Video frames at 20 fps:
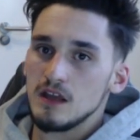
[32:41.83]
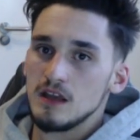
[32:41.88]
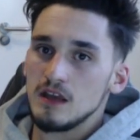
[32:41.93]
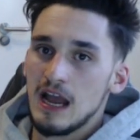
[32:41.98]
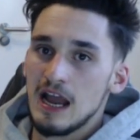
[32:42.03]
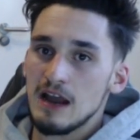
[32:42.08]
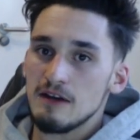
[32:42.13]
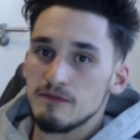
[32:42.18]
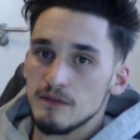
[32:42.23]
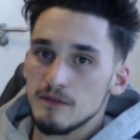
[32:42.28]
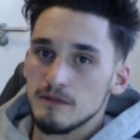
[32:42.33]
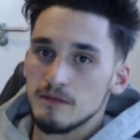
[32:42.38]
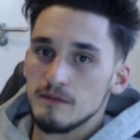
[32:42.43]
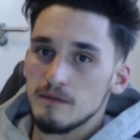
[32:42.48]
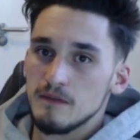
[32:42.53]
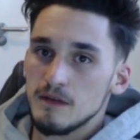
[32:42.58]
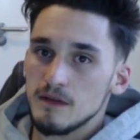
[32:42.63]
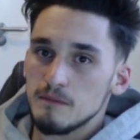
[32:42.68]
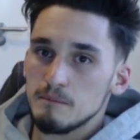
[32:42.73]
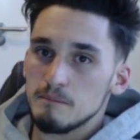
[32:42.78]
have
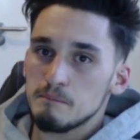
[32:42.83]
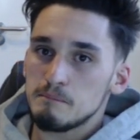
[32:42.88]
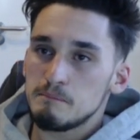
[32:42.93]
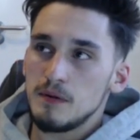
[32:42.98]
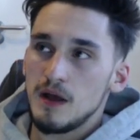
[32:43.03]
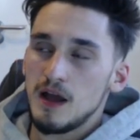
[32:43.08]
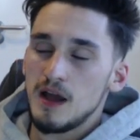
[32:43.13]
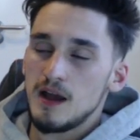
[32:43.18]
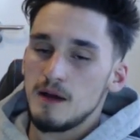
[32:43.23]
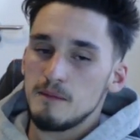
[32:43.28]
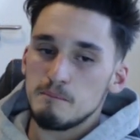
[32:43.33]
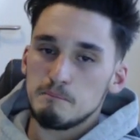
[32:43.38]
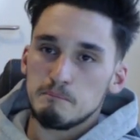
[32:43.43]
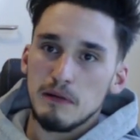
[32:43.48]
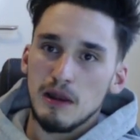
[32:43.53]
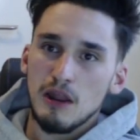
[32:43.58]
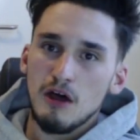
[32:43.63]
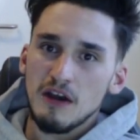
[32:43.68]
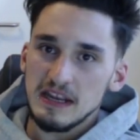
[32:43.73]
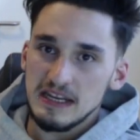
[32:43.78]

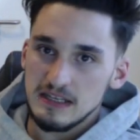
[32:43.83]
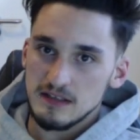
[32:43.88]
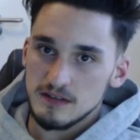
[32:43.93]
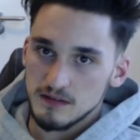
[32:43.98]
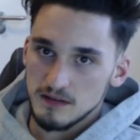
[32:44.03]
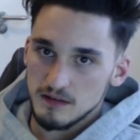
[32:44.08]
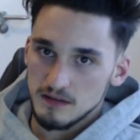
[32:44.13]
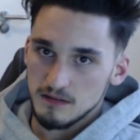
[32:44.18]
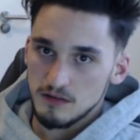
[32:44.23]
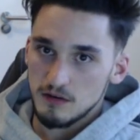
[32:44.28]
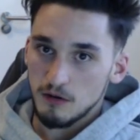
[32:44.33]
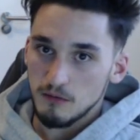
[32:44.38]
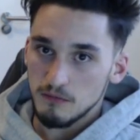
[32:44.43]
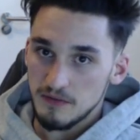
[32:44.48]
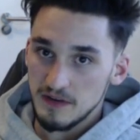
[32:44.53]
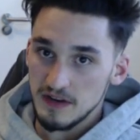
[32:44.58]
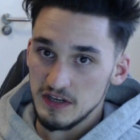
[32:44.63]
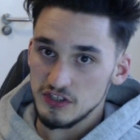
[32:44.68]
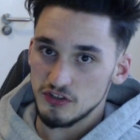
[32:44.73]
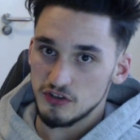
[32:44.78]
blind
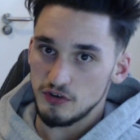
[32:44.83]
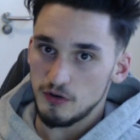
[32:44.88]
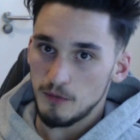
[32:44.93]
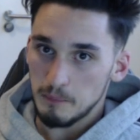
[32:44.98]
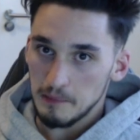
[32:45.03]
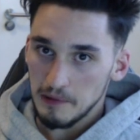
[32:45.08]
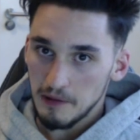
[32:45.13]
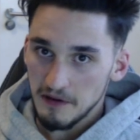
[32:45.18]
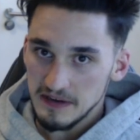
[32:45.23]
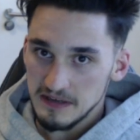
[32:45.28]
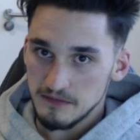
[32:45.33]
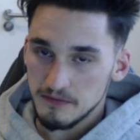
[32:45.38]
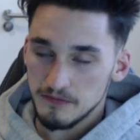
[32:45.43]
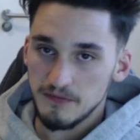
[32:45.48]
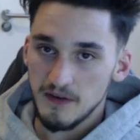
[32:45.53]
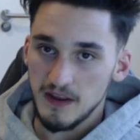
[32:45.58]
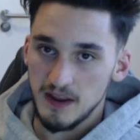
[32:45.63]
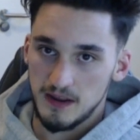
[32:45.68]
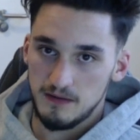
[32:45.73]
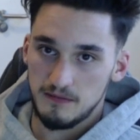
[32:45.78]
conviction or blind
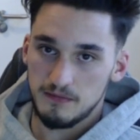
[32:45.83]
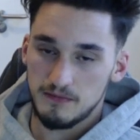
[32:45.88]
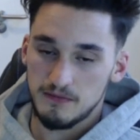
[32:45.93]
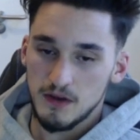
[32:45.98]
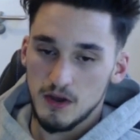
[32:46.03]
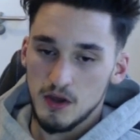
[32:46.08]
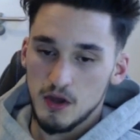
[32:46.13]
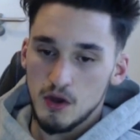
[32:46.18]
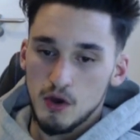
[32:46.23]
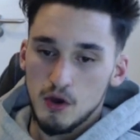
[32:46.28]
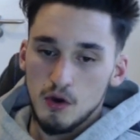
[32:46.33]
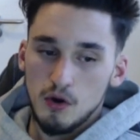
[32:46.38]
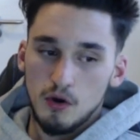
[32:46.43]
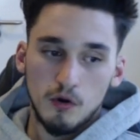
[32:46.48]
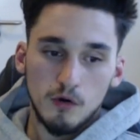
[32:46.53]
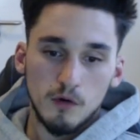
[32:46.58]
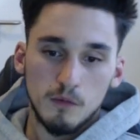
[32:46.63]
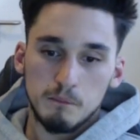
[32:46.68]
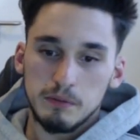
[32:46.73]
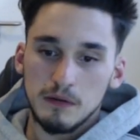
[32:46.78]
faith
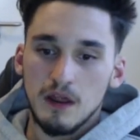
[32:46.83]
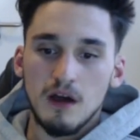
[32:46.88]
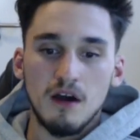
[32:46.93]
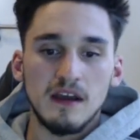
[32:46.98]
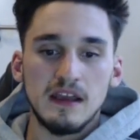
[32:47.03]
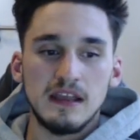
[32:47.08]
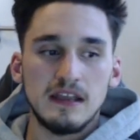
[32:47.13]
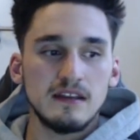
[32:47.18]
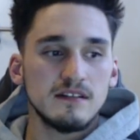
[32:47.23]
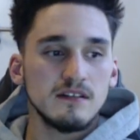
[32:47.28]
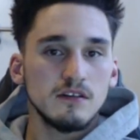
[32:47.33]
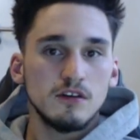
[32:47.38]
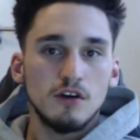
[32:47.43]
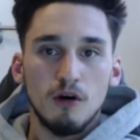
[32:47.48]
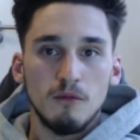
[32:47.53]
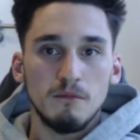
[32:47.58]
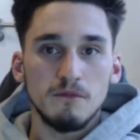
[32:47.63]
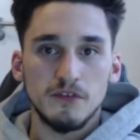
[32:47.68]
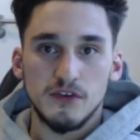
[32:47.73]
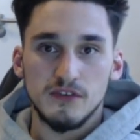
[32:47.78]
or blind
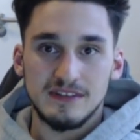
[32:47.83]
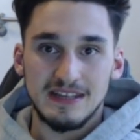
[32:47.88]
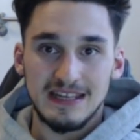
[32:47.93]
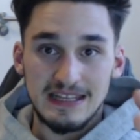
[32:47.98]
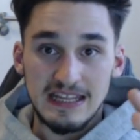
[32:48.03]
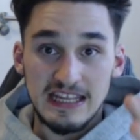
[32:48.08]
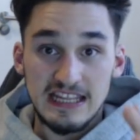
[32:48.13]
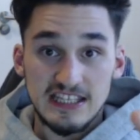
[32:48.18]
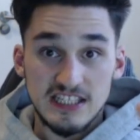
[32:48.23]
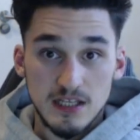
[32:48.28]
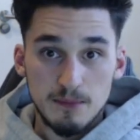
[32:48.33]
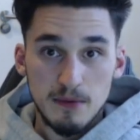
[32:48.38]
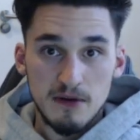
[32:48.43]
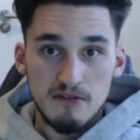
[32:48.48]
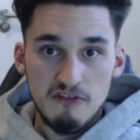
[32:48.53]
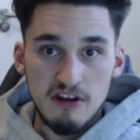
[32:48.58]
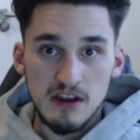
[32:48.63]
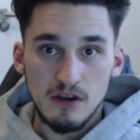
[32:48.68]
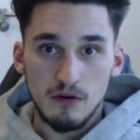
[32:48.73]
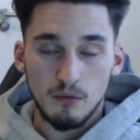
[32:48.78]
confidence. It needs to be
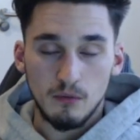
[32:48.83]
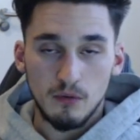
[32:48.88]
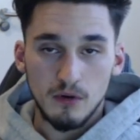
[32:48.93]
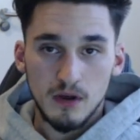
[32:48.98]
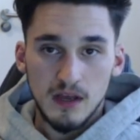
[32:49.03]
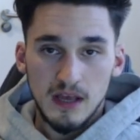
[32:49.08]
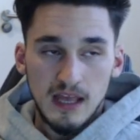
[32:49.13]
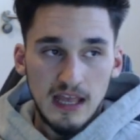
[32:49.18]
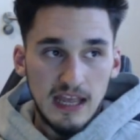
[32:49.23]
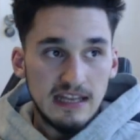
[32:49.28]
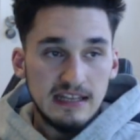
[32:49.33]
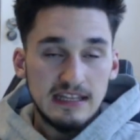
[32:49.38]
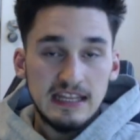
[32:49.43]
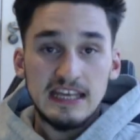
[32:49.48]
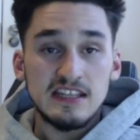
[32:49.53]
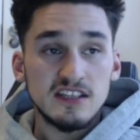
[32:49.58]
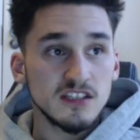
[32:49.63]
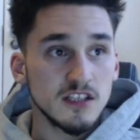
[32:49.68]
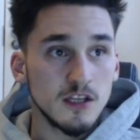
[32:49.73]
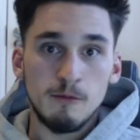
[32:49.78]
real. It
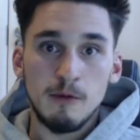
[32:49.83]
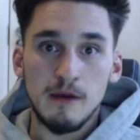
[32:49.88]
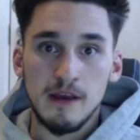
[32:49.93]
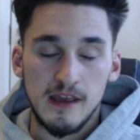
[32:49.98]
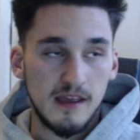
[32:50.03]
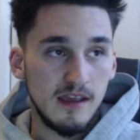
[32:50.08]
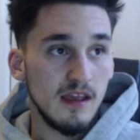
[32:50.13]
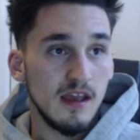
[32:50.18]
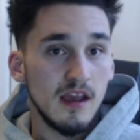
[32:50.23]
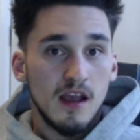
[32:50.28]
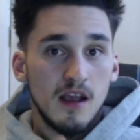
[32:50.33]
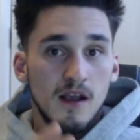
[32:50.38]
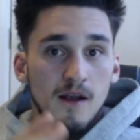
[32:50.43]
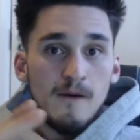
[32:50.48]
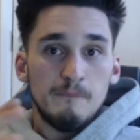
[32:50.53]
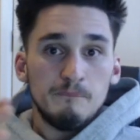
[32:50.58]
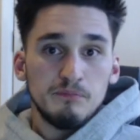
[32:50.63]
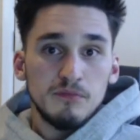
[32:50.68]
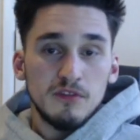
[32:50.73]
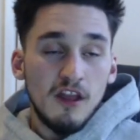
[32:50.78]
needs to be
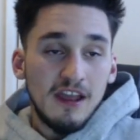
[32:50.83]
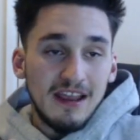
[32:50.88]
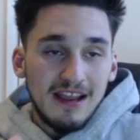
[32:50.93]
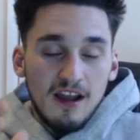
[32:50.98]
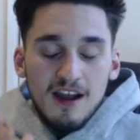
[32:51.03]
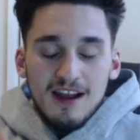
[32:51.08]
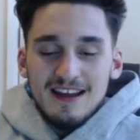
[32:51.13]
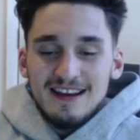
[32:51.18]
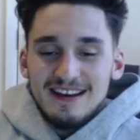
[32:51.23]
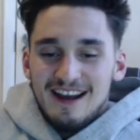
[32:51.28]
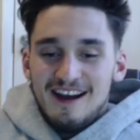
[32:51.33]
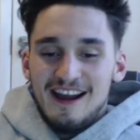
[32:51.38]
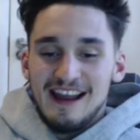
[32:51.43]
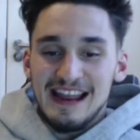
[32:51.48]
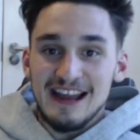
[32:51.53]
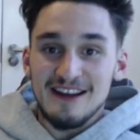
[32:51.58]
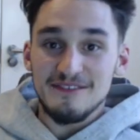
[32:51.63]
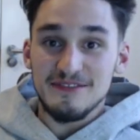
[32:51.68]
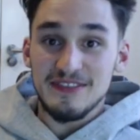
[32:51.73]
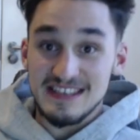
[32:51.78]
like I
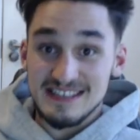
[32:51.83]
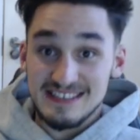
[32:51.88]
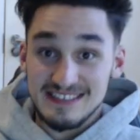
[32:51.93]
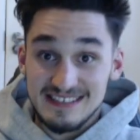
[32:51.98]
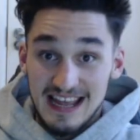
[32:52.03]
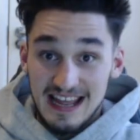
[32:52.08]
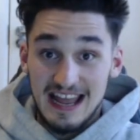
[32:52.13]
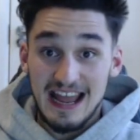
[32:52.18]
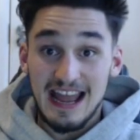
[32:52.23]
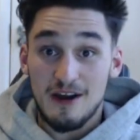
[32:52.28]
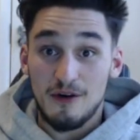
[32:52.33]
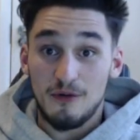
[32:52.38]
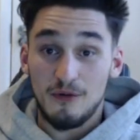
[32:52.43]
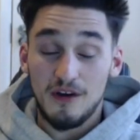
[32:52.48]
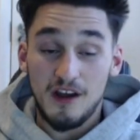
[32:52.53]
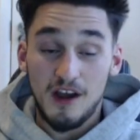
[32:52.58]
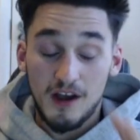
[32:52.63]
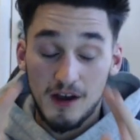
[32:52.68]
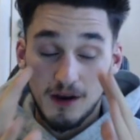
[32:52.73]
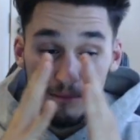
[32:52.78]
have this set out
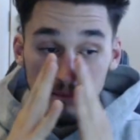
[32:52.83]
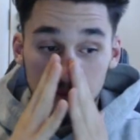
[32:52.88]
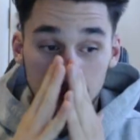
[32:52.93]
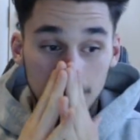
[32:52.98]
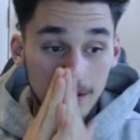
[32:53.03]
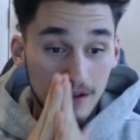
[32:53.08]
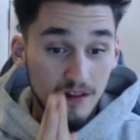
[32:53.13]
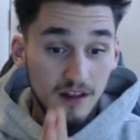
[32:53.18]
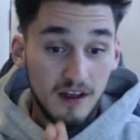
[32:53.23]
in